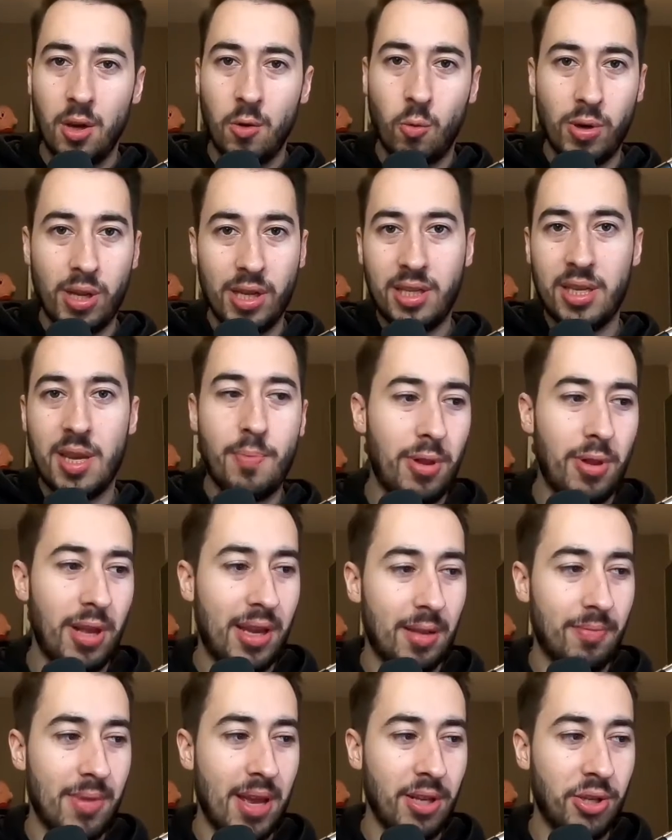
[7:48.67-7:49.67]
One example I
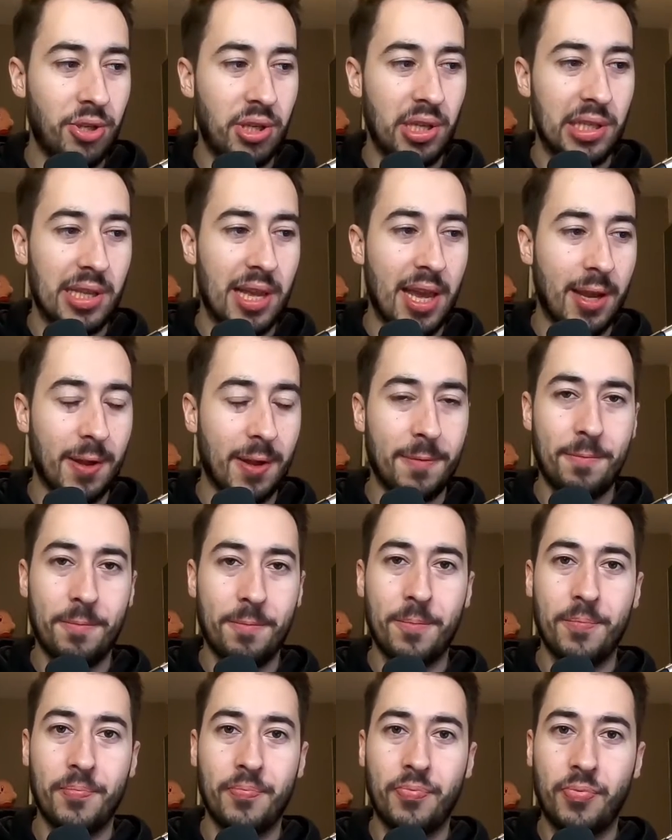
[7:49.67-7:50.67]
can mention is like,
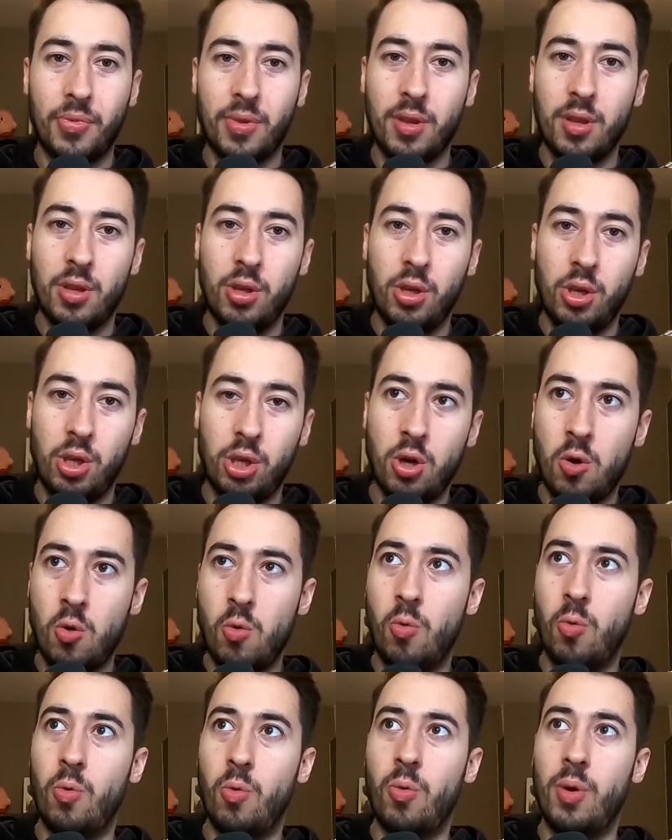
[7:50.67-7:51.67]

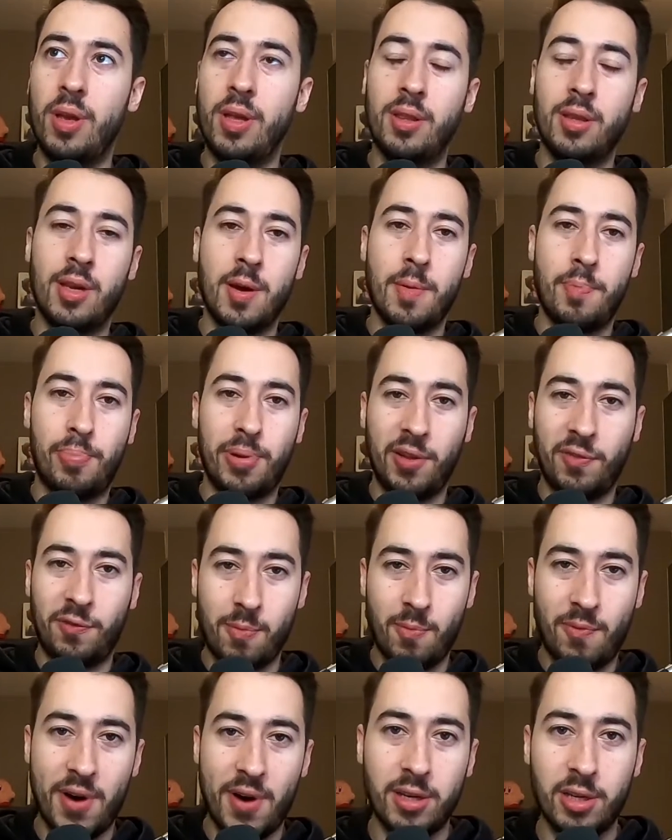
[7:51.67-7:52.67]
in
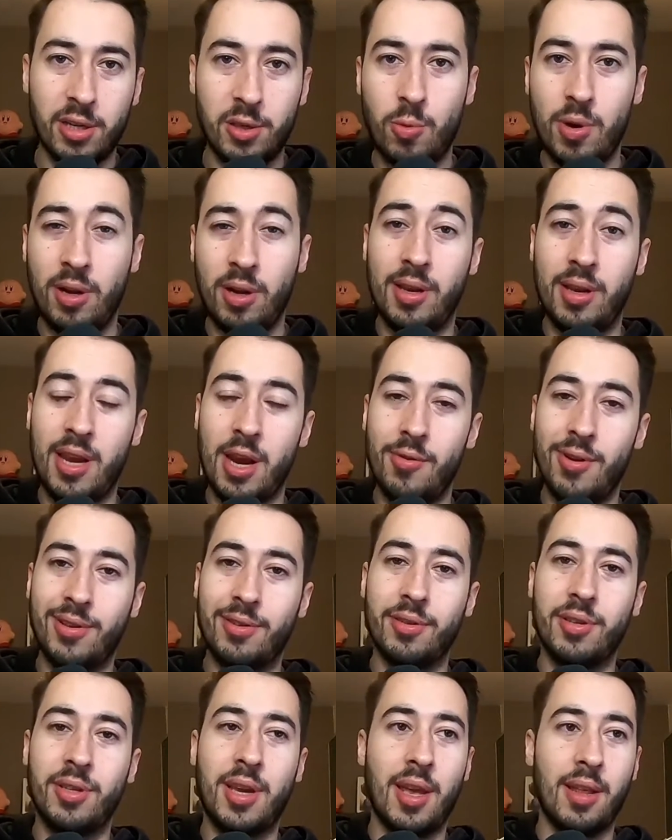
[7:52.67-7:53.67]
platform fighters when
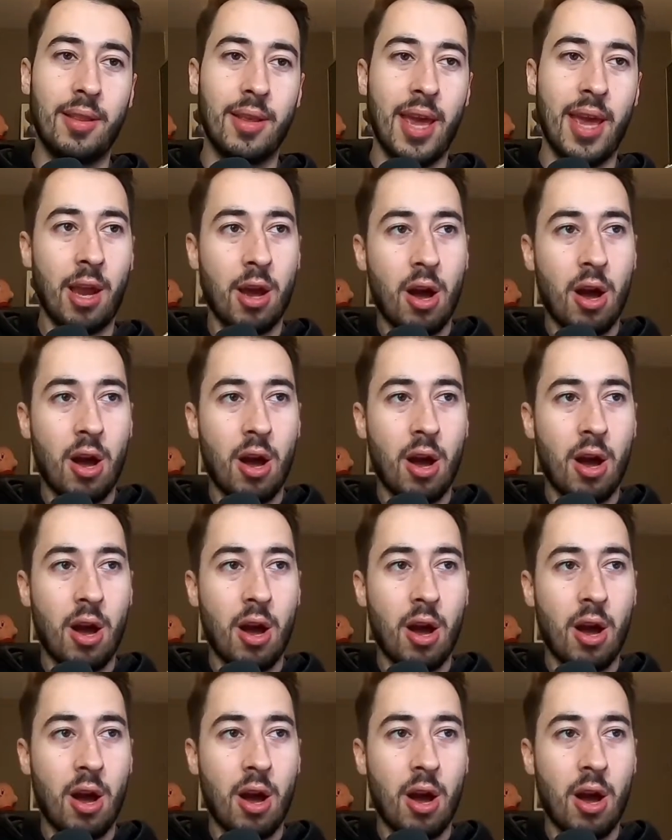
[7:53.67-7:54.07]
characters can hang